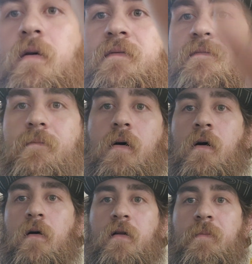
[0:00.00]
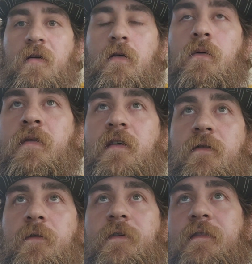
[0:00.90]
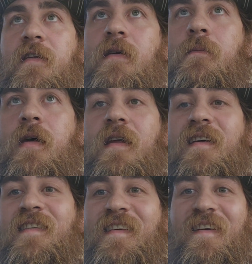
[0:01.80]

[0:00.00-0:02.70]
I've already been doing this for 15 minutes.